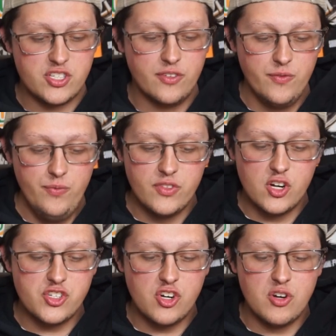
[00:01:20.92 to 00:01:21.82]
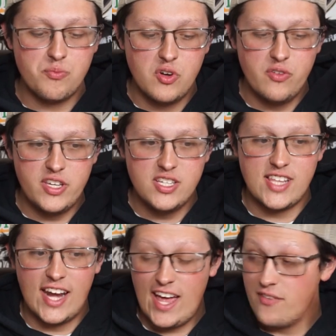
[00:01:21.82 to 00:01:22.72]
there's there are certain movies
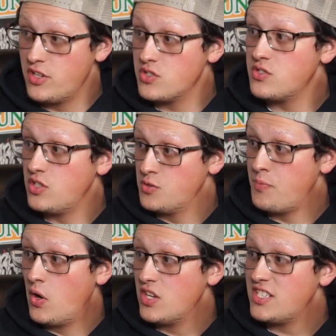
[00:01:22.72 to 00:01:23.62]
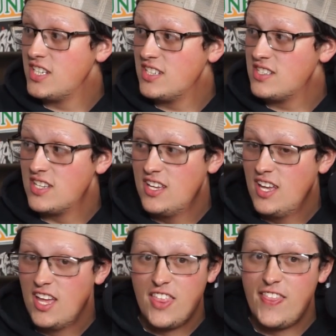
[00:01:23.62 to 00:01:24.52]
that have those bonus scenes
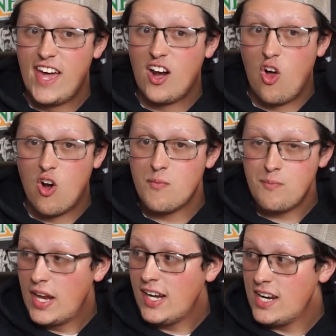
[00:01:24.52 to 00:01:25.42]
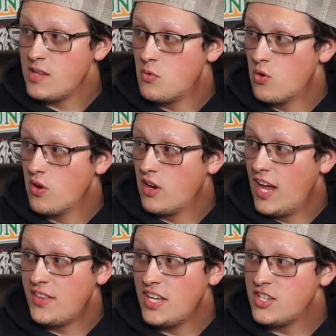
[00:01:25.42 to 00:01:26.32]
that aren't made anymore,
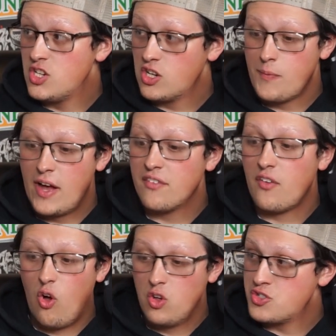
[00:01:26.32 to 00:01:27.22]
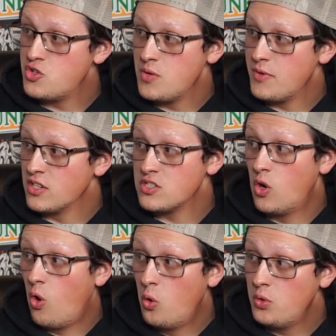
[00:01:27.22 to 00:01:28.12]
and they took them out of all streaming. So
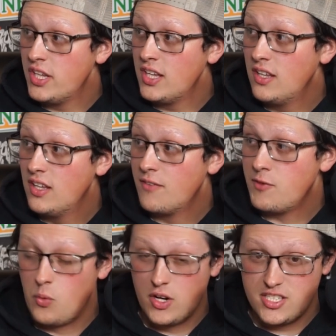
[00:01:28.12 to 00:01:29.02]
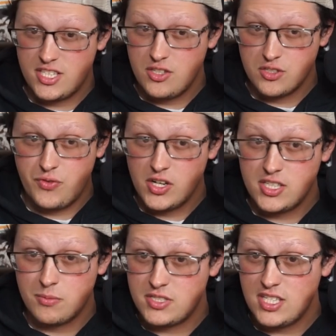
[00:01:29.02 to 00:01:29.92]
only if you want to see those fucked
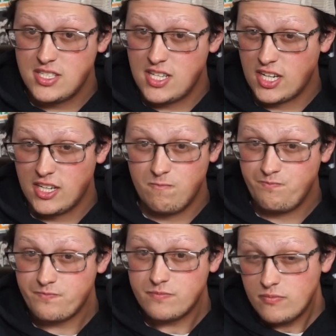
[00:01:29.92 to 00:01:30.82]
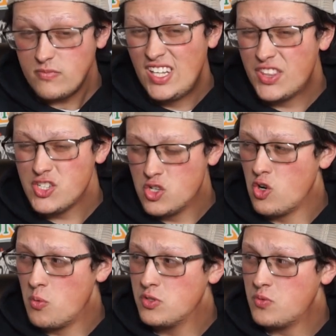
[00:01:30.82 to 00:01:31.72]
up scenes, like in, I think
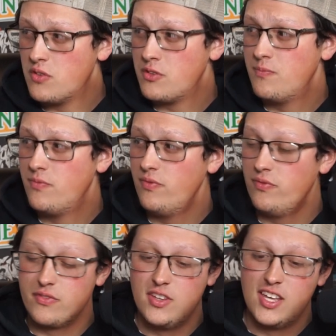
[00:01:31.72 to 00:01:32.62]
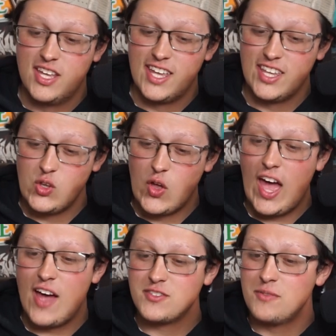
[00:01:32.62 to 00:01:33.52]
Chernobyl's one of them, you
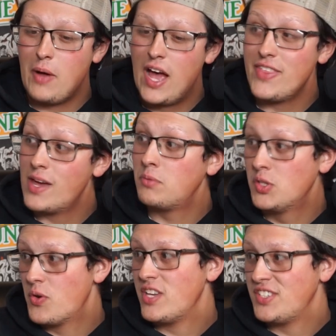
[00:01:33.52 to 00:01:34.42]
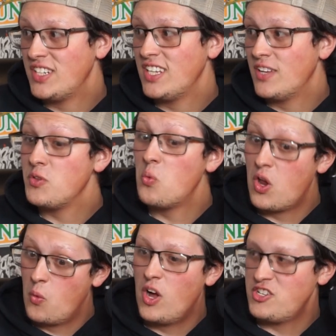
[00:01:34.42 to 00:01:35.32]
have to buy that Blu-ray CD if you want
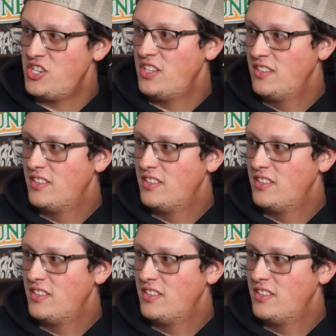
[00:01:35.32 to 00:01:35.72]
to watch it.